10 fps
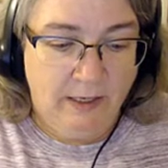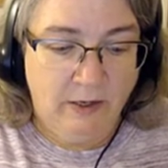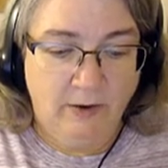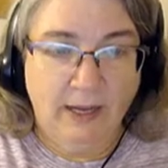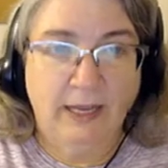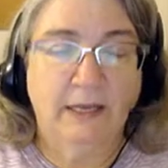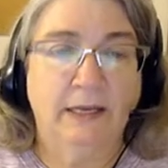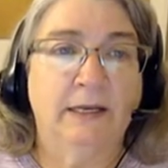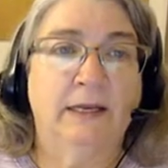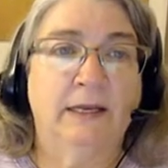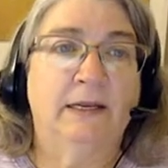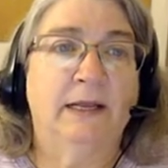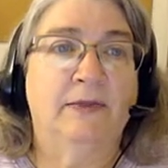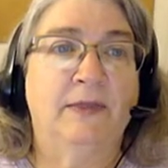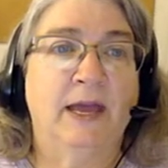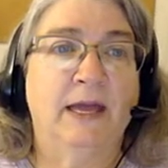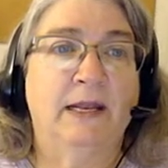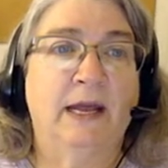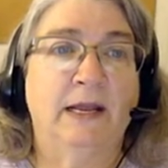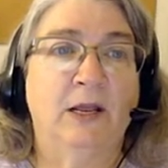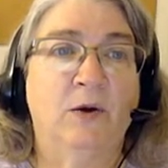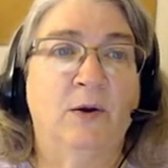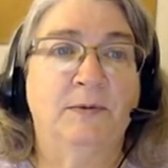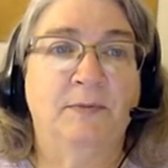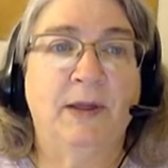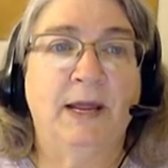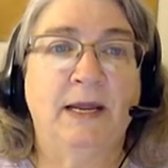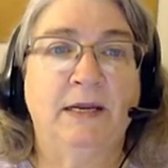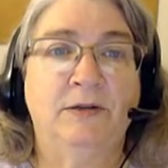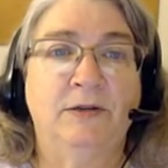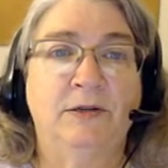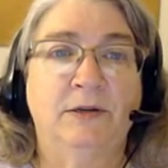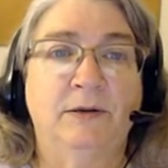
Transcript: go ahead and get that, I can go up to page